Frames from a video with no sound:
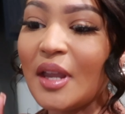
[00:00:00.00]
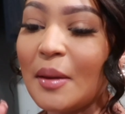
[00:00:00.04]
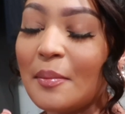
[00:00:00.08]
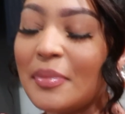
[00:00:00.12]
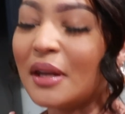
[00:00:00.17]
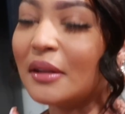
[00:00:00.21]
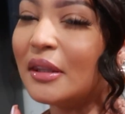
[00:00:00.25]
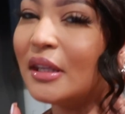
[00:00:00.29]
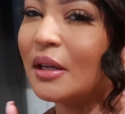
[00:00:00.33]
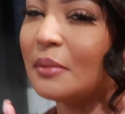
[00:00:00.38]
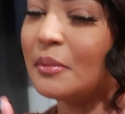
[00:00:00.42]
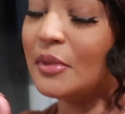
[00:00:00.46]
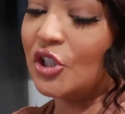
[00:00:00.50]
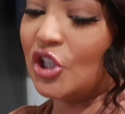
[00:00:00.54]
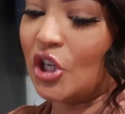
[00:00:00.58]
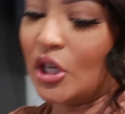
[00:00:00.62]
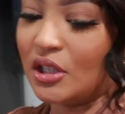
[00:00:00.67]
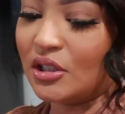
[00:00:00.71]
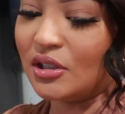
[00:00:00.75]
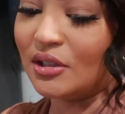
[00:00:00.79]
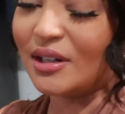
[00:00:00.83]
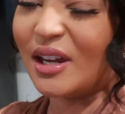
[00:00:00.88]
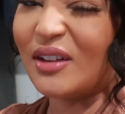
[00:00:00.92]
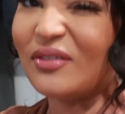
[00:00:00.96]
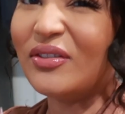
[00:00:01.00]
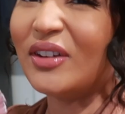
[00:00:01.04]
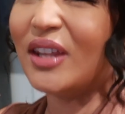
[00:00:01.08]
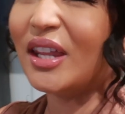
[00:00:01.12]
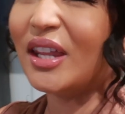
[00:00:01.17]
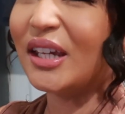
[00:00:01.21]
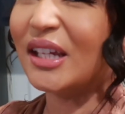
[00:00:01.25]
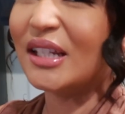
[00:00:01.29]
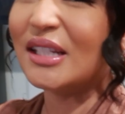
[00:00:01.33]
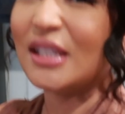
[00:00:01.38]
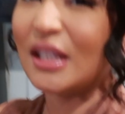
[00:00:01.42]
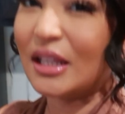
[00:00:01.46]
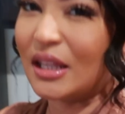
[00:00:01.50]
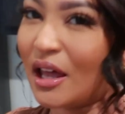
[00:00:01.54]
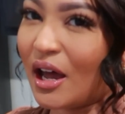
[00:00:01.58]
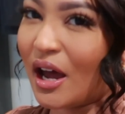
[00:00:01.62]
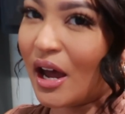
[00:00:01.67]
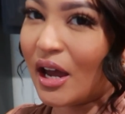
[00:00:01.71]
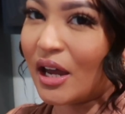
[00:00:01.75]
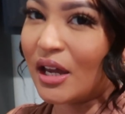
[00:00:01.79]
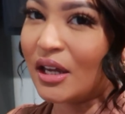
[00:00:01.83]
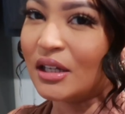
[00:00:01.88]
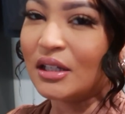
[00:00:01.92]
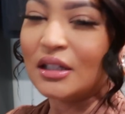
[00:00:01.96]
but I think I'm gonna change. I feel like it's a
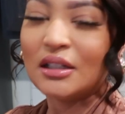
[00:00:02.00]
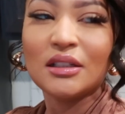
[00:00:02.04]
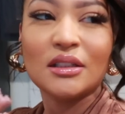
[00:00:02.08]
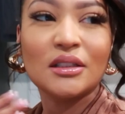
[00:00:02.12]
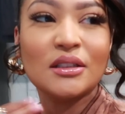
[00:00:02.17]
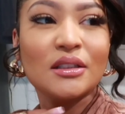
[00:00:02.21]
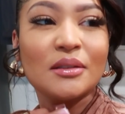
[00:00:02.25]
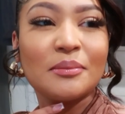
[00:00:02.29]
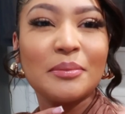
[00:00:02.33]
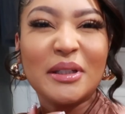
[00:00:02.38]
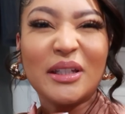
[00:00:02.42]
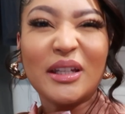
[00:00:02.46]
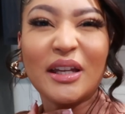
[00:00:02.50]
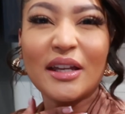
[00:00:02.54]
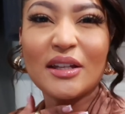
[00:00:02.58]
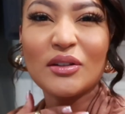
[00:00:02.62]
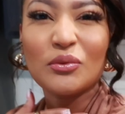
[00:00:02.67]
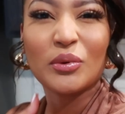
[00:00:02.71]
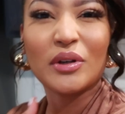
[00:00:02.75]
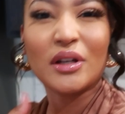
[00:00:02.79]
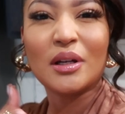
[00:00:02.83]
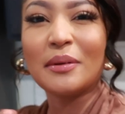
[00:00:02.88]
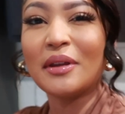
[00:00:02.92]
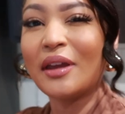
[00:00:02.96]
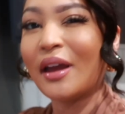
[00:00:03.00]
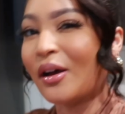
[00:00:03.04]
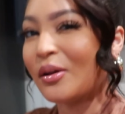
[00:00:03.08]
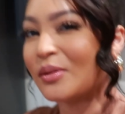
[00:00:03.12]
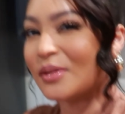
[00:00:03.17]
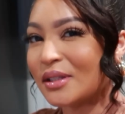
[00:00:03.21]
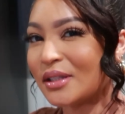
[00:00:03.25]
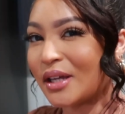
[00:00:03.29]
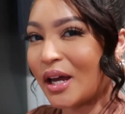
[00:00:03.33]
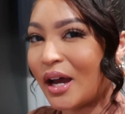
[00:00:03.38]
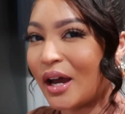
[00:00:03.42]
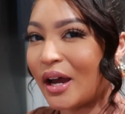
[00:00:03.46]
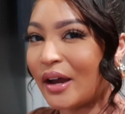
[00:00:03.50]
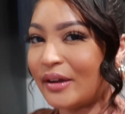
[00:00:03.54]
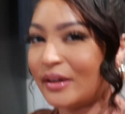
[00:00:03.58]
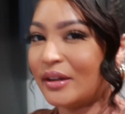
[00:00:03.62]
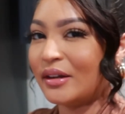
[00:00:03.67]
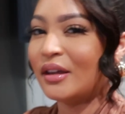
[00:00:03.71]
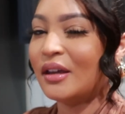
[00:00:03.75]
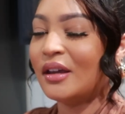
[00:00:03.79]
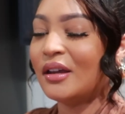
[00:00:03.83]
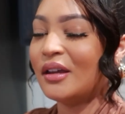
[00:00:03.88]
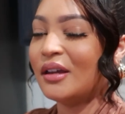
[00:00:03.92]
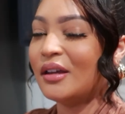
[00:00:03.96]
lot because we're gonna be outside.
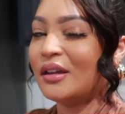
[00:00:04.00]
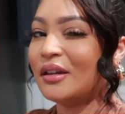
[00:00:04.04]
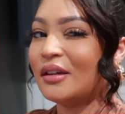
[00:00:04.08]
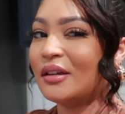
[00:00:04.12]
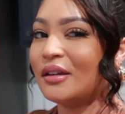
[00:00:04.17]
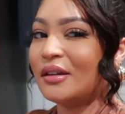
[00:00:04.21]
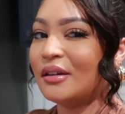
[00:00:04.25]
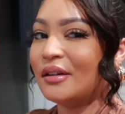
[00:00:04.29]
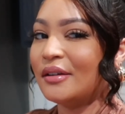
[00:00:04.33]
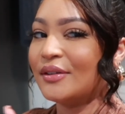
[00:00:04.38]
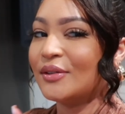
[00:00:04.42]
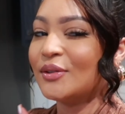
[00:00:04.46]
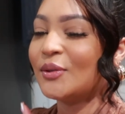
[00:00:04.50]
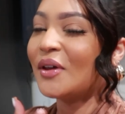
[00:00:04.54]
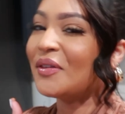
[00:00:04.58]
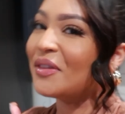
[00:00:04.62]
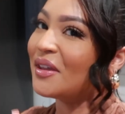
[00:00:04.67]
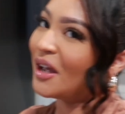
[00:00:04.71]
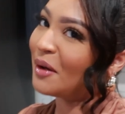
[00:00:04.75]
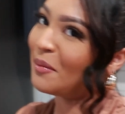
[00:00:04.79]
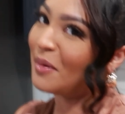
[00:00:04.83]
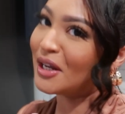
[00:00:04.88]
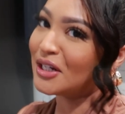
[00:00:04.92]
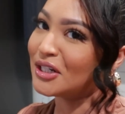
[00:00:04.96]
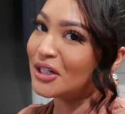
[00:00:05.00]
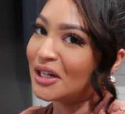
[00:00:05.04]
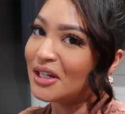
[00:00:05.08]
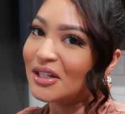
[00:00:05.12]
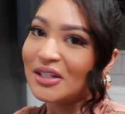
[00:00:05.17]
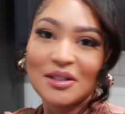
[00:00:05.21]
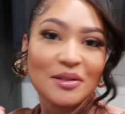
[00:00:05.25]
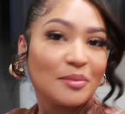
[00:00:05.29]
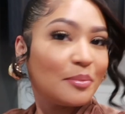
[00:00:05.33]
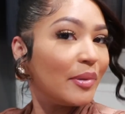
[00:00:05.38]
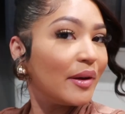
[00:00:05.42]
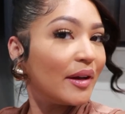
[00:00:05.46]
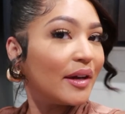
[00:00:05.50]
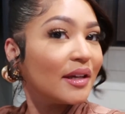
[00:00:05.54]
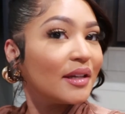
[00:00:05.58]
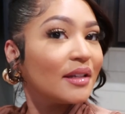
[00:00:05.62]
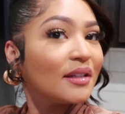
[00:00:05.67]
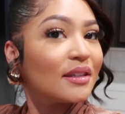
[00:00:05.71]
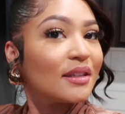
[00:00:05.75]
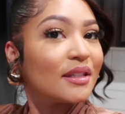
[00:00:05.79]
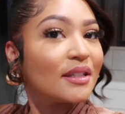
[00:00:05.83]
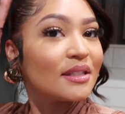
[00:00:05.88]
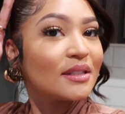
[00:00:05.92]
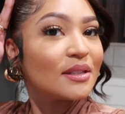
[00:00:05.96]
So I think I might change,
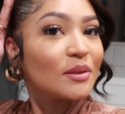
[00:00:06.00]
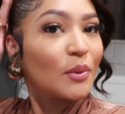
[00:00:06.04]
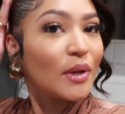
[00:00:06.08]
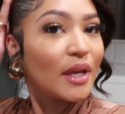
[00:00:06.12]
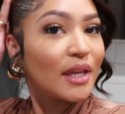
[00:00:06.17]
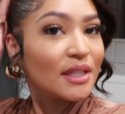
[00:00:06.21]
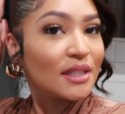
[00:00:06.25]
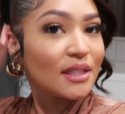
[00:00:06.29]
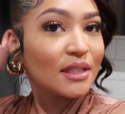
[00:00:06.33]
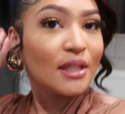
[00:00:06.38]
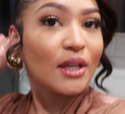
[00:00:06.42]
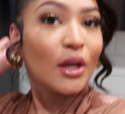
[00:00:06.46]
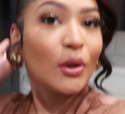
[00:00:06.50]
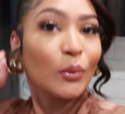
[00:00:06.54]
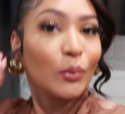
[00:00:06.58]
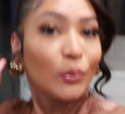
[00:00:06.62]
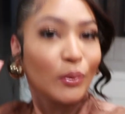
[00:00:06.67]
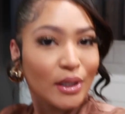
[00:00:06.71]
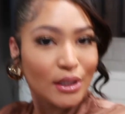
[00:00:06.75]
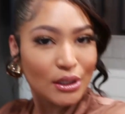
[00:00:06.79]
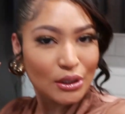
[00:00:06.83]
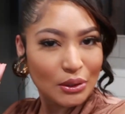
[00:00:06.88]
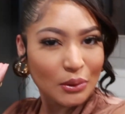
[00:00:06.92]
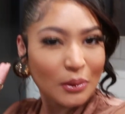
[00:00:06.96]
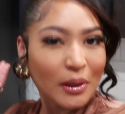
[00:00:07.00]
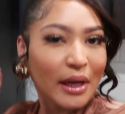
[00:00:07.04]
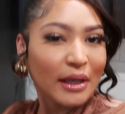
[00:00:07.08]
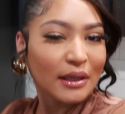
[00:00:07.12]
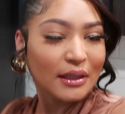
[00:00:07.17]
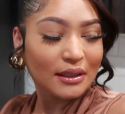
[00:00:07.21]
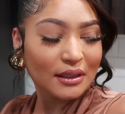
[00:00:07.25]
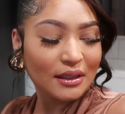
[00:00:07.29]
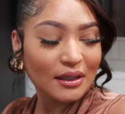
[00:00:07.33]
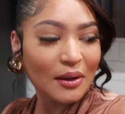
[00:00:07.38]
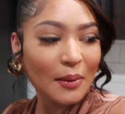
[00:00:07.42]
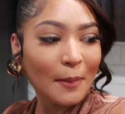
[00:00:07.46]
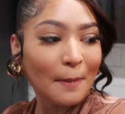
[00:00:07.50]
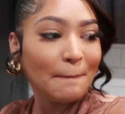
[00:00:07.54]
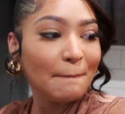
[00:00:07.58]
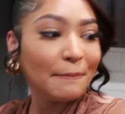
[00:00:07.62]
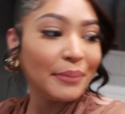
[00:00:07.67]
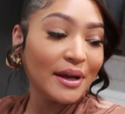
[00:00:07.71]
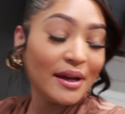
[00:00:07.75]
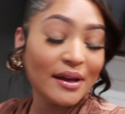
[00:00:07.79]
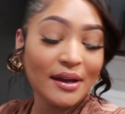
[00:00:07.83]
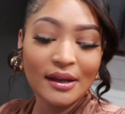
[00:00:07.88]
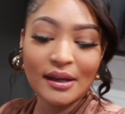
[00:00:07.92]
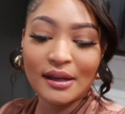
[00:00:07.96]
but this was the original idea.
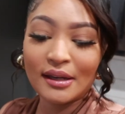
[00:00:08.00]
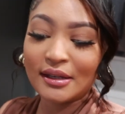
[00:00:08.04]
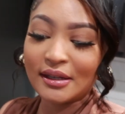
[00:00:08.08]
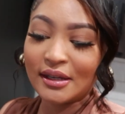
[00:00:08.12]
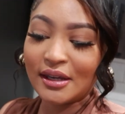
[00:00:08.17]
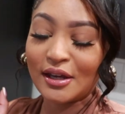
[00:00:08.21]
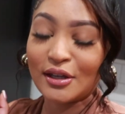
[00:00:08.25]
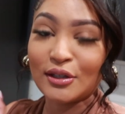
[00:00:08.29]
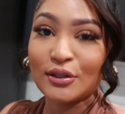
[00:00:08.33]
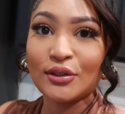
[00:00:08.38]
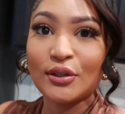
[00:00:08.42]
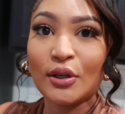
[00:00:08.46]
But yeah,